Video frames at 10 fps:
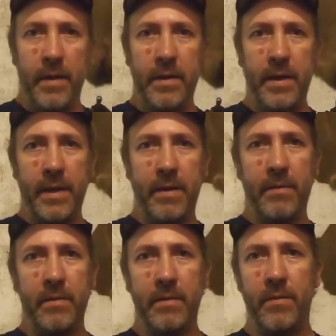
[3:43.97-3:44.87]

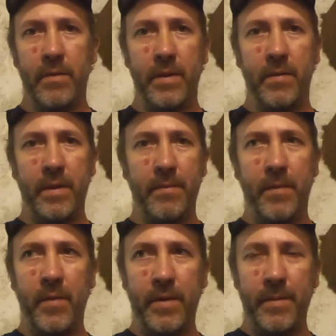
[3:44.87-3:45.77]
Anyhow,
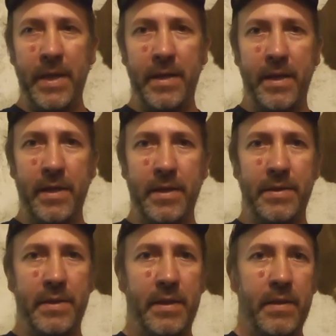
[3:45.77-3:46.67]
what I'm getting at
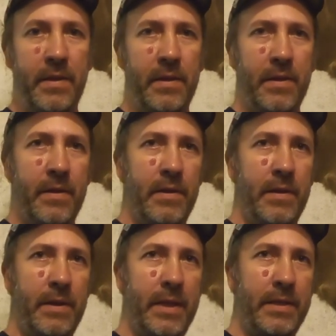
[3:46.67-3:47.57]
is
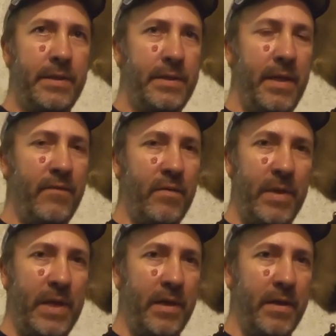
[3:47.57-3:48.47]
that's never
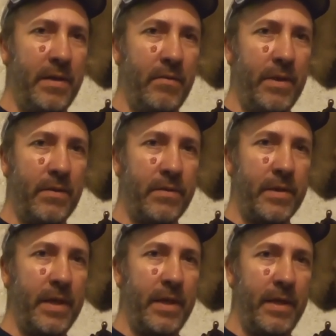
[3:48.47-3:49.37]
been a real
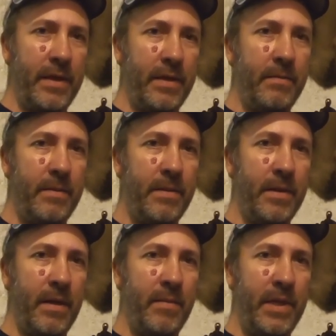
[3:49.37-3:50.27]
thing,
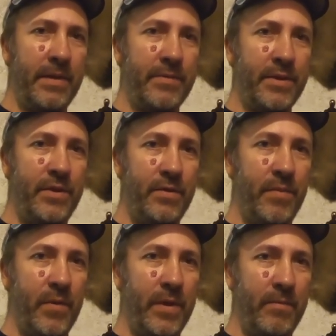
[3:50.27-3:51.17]
not being able to
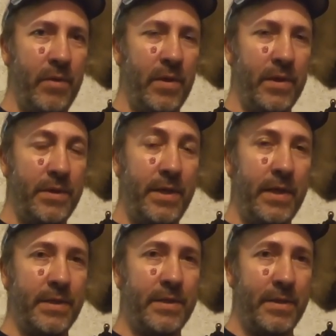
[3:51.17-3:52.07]
shoot pointy bullets.
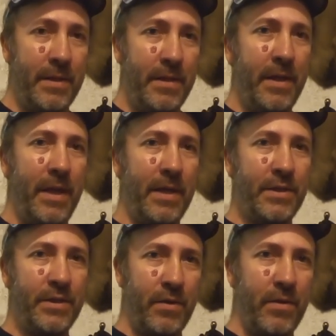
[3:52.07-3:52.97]
Yes.
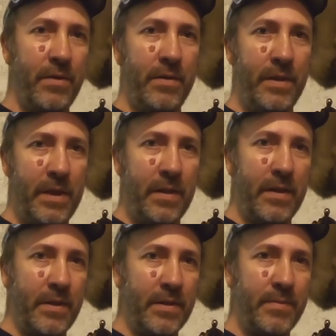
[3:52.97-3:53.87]
In certain
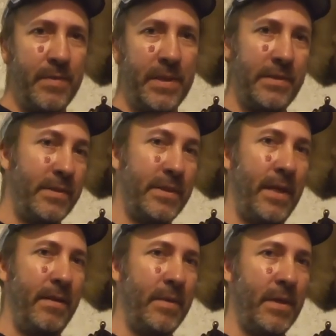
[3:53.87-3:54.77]
guns, but the
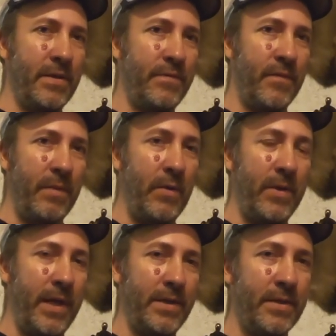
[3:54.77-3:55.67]
same goes for
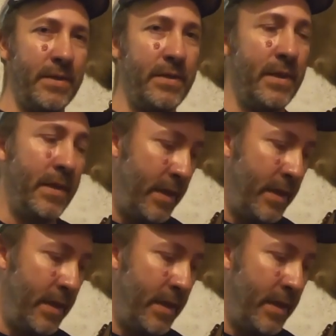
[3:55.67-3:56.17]
bolt actions.